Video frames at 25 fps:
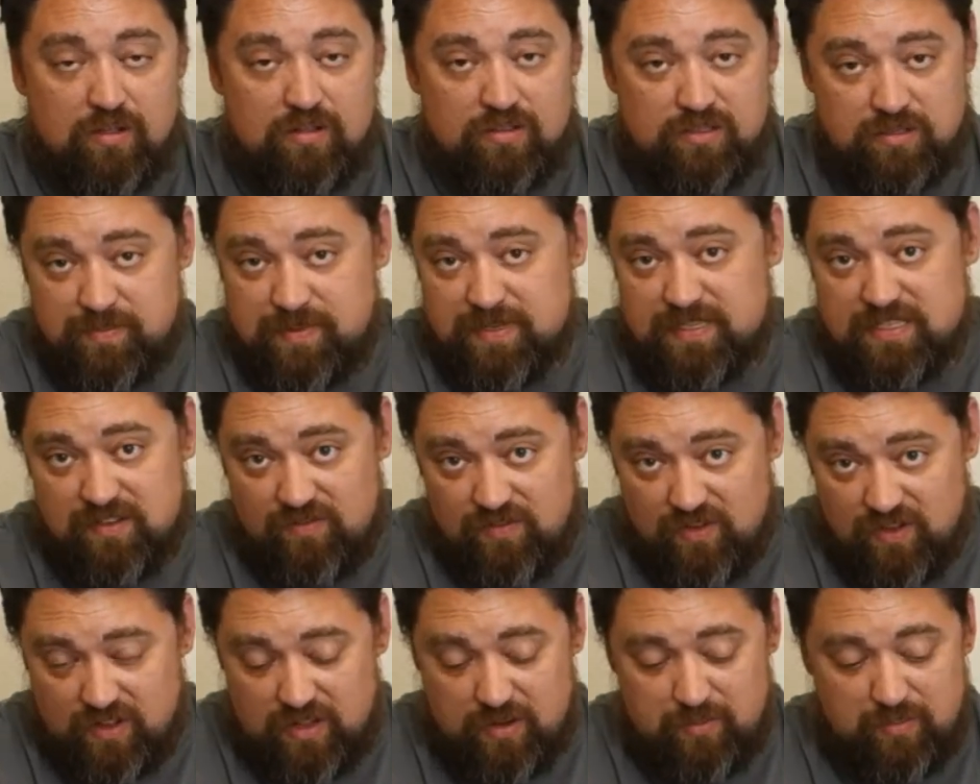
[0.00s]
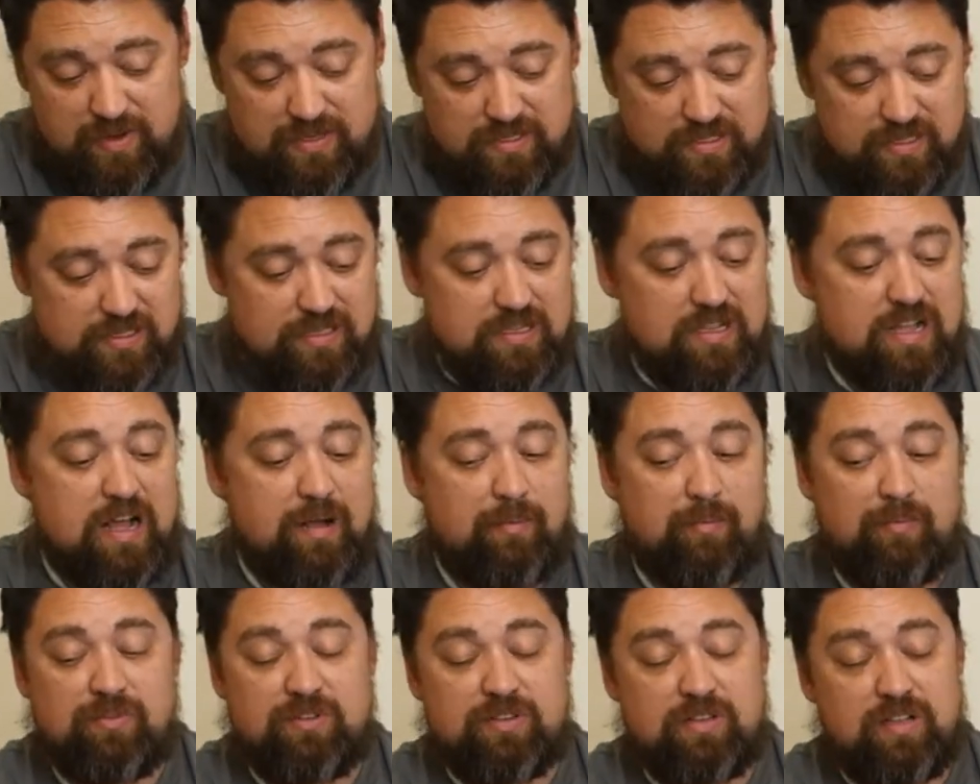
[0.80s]
specifically business
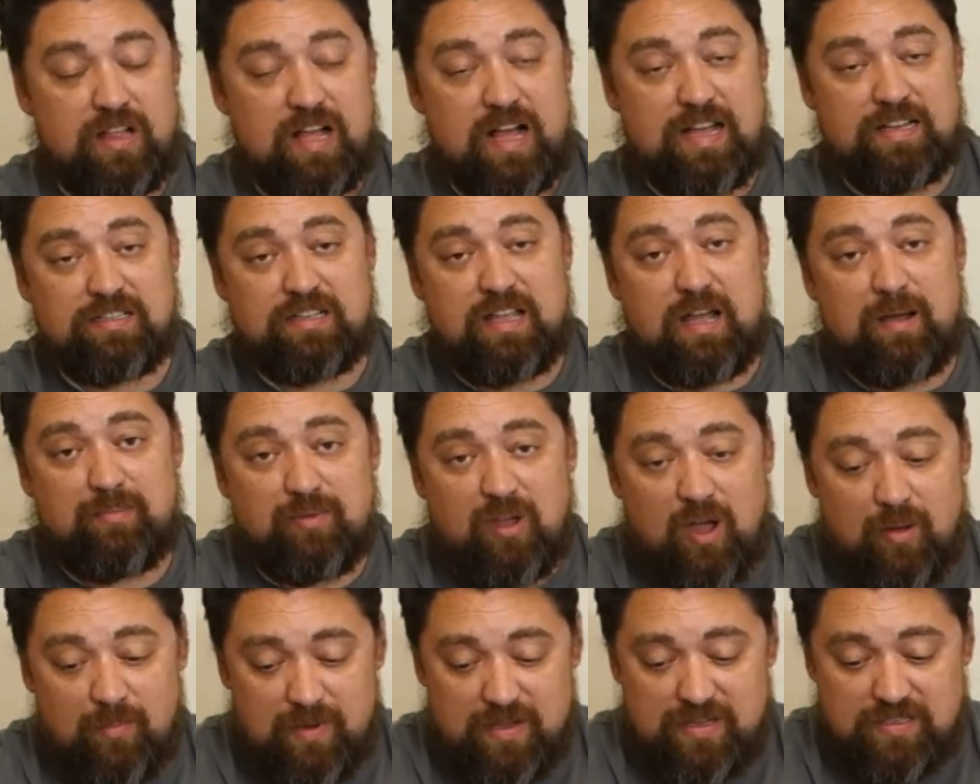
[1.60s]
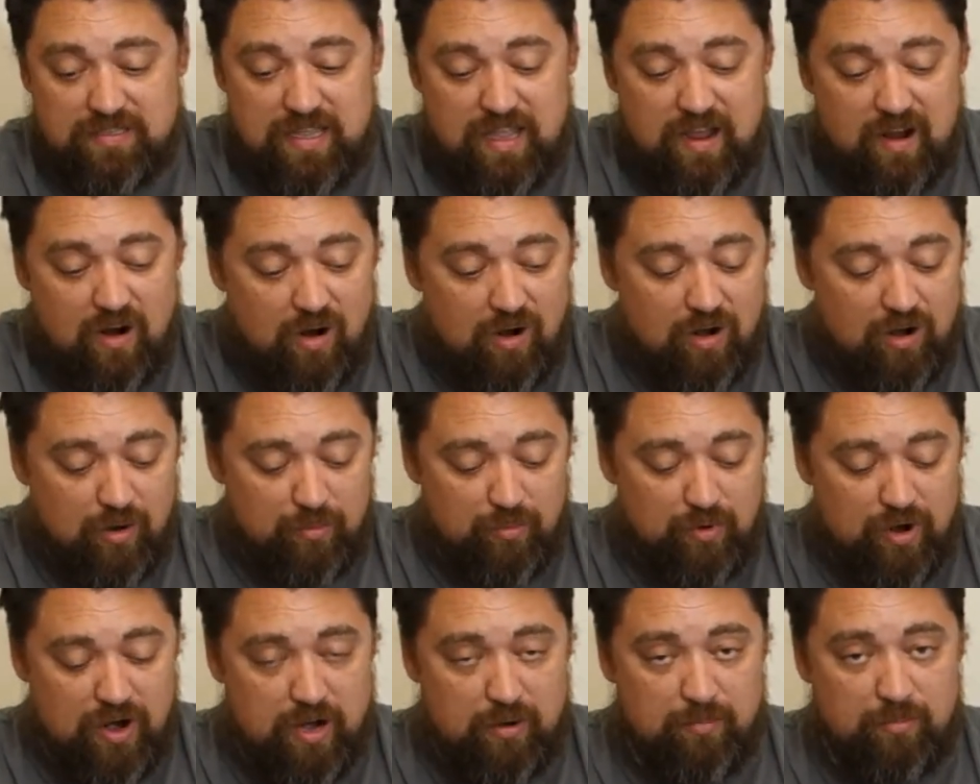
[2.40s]
class laptop, is they are
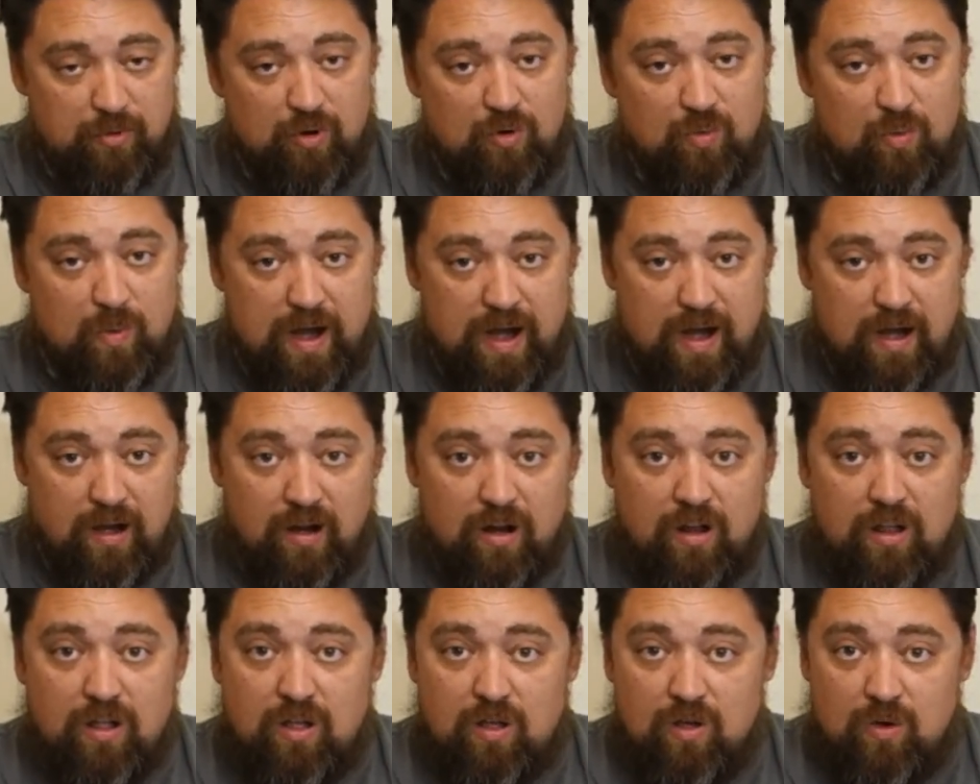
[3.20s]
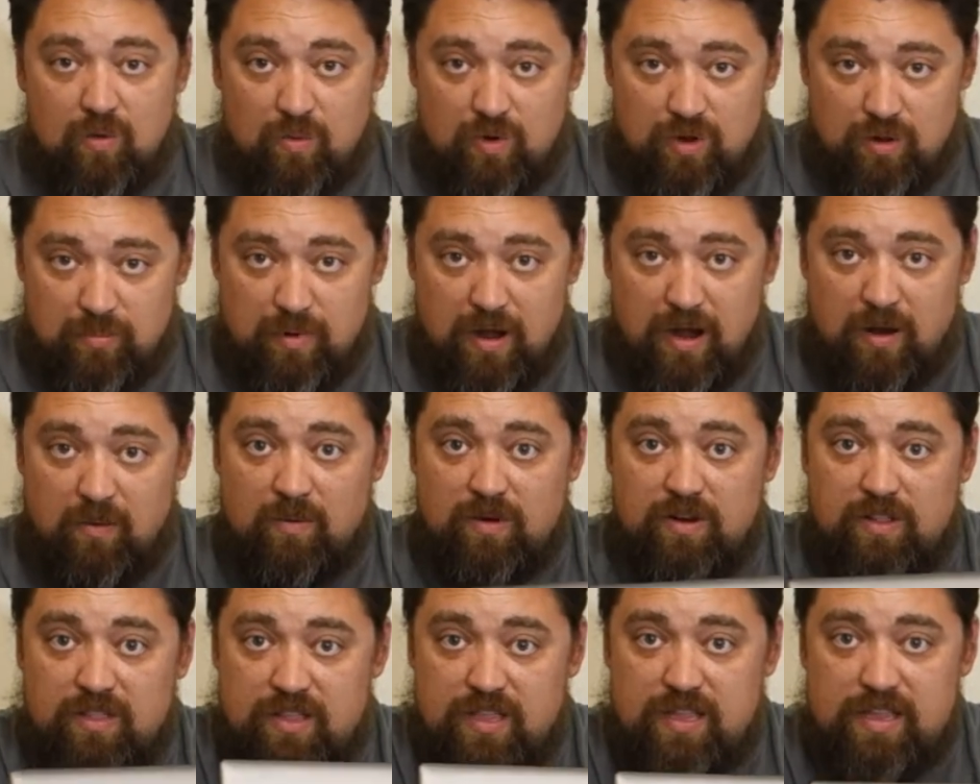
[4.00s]
upgradable, where when you buy
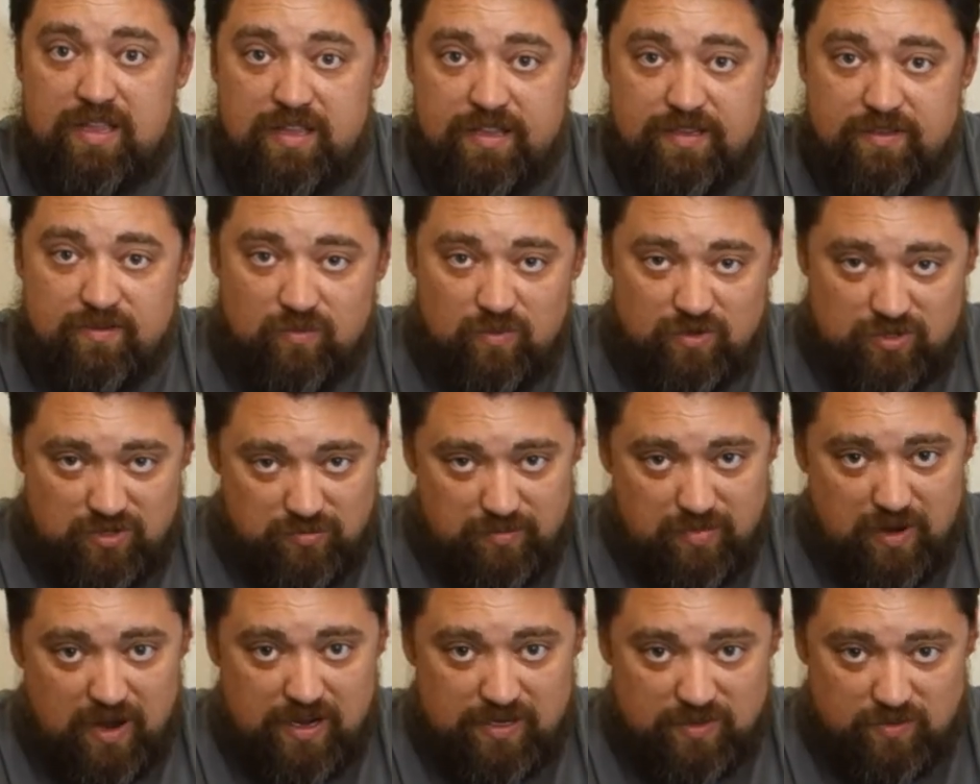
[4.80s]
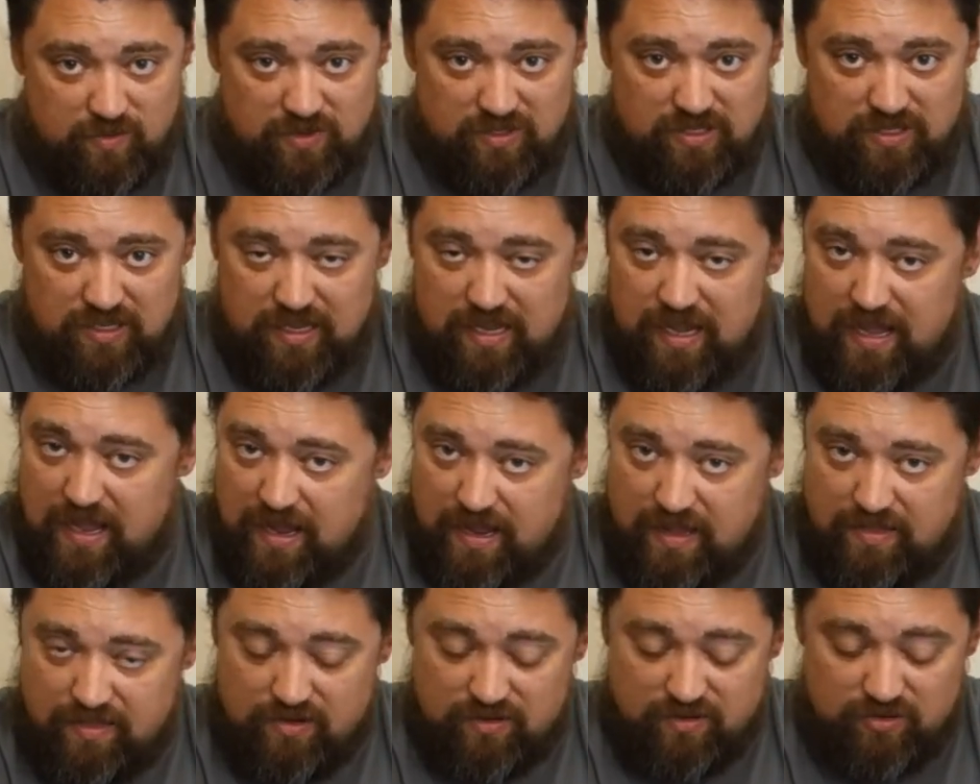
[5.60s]
one of these, what you buy is what you get,
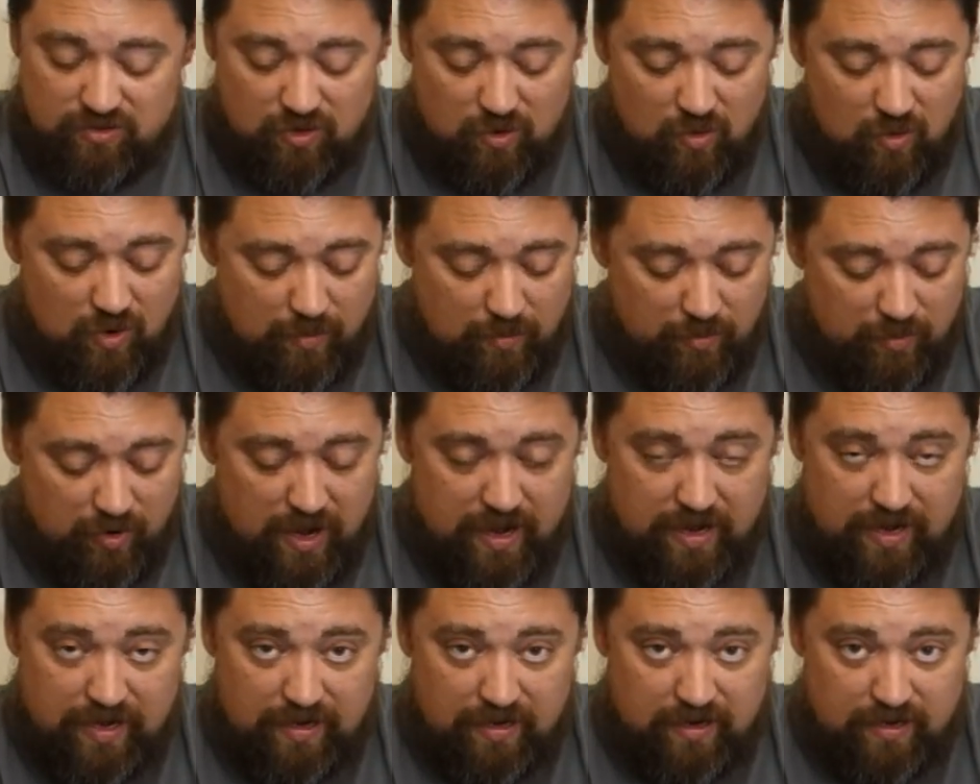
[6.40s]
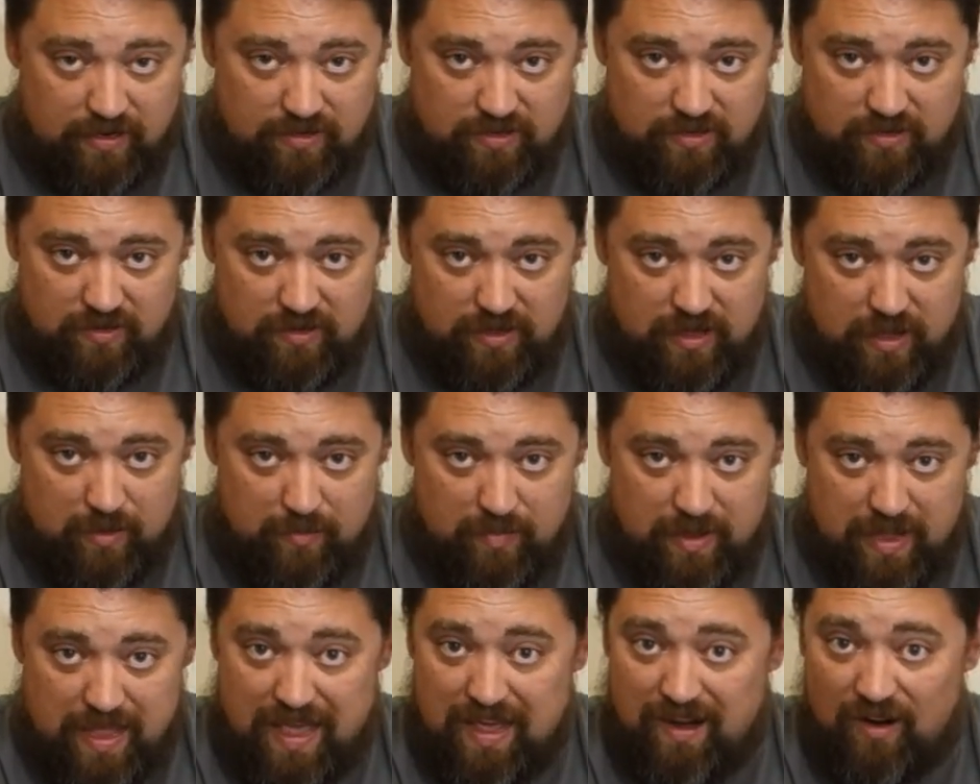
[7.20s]
and there's no upgrading to
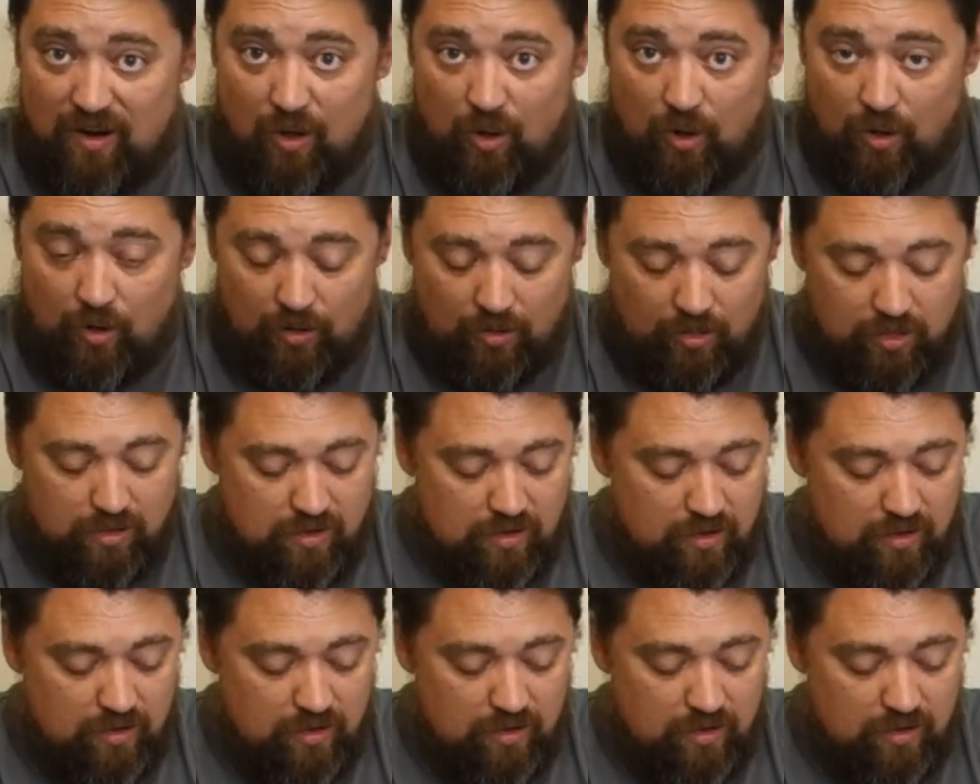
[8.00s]
them at all.